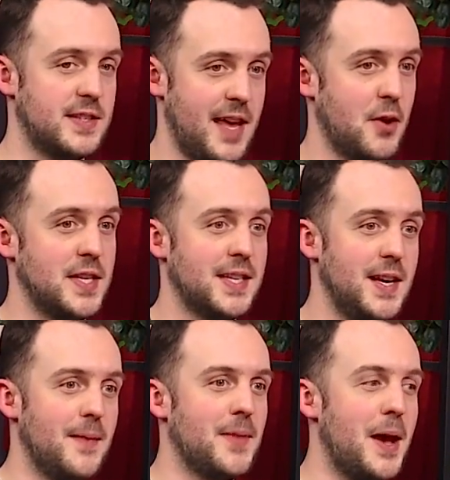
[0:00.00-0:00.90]
There is
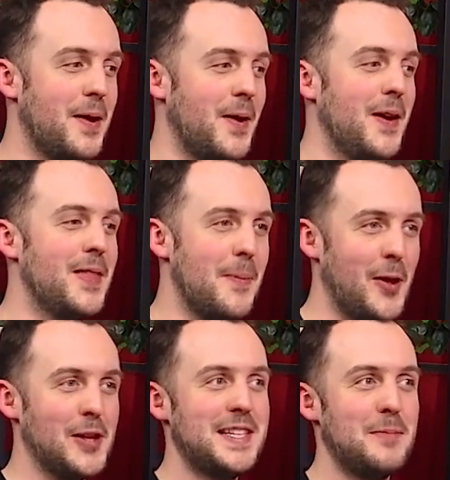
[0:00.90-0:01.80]
the
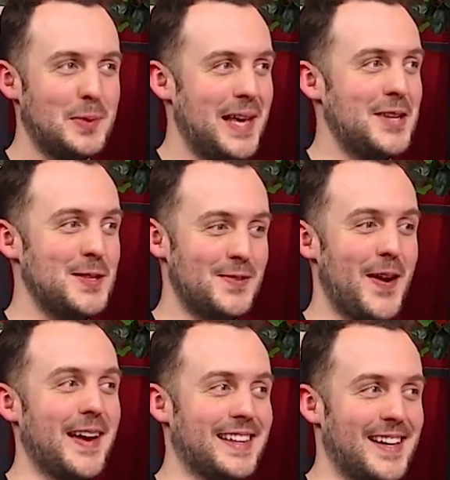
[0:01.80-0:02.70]
policy implementation is
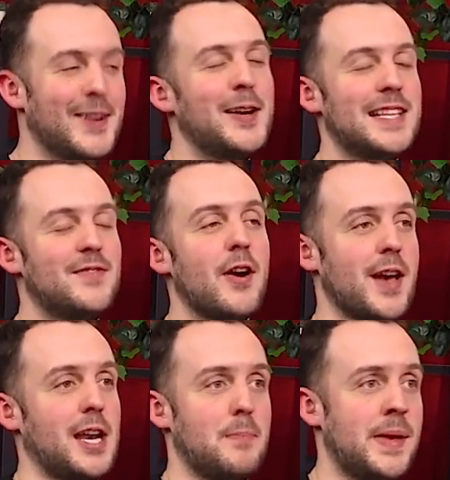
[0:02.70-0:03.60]
very clear, and it's very
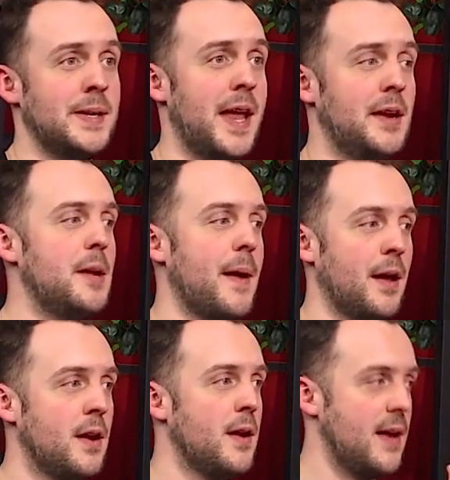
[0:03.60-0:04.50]
unopinionated about
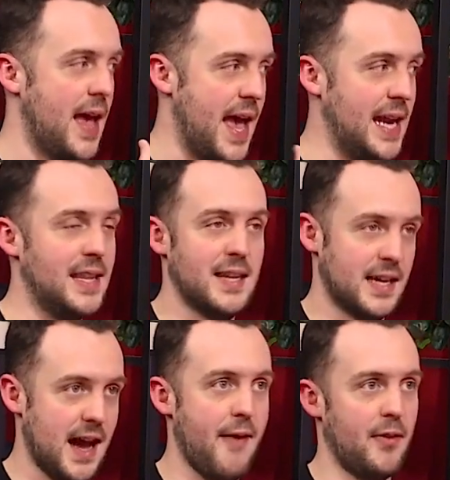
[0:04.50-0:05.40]
anything
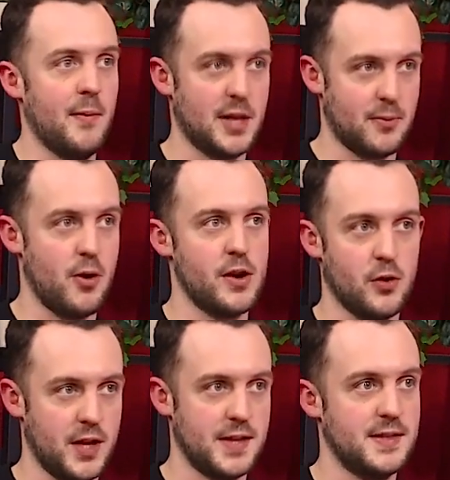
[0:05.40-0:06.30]
other than what the protocol
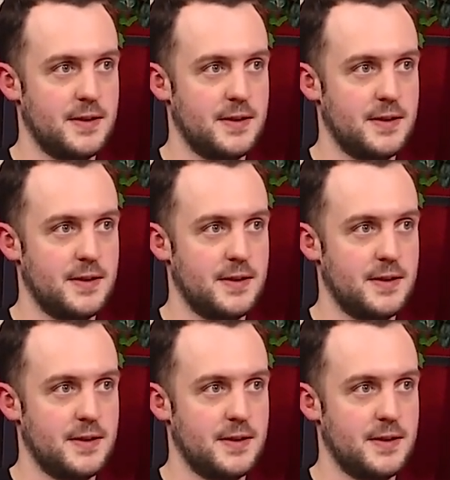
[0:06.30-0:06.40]
does.